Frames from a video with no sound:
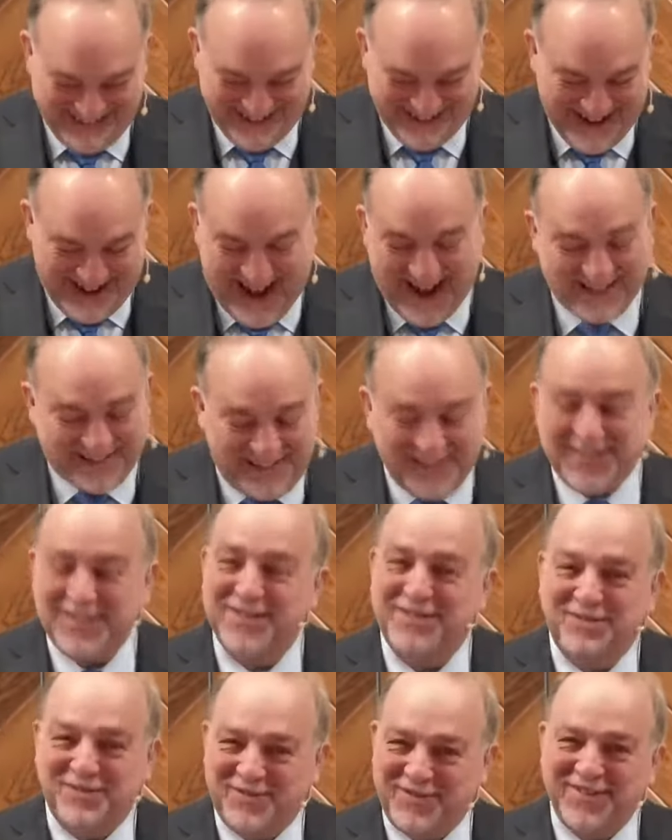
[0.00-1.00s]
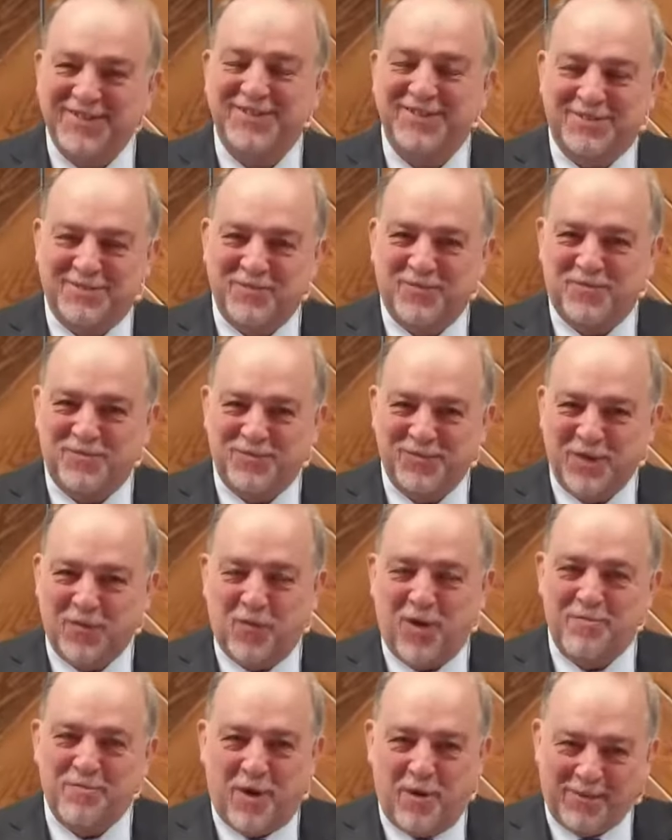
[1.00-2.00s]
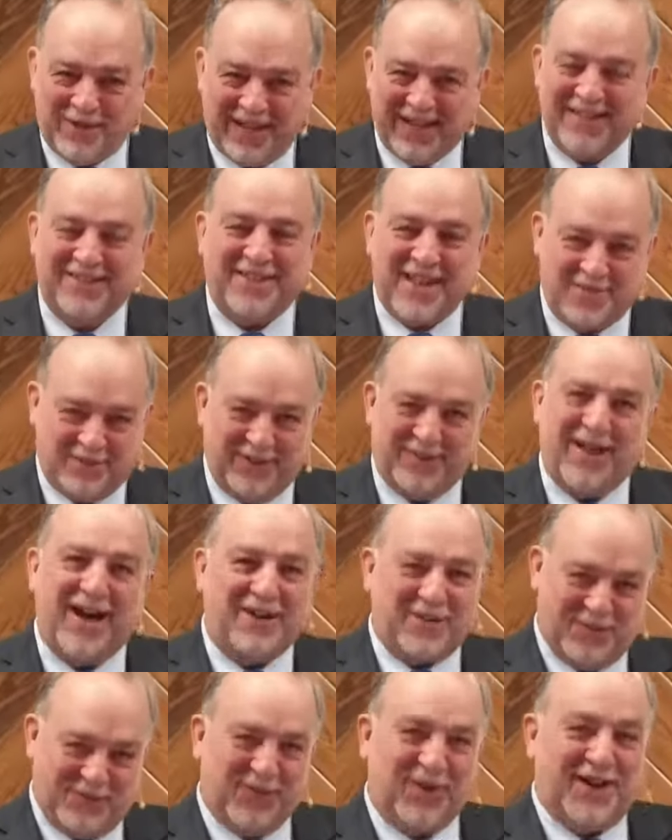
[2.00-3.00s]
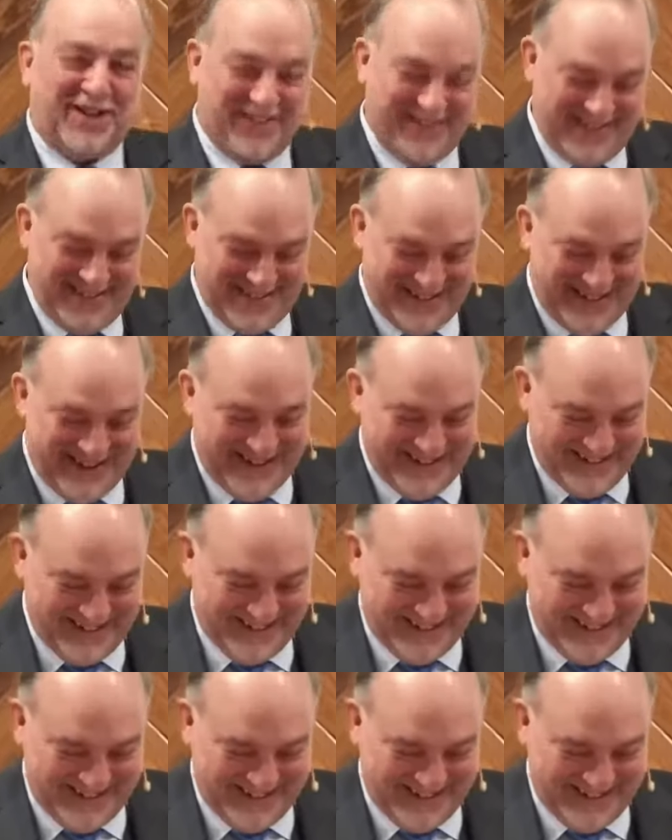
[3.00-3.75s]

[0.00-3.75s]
I, this is, this is the, the one moment I get to have a lot of fun, yeah?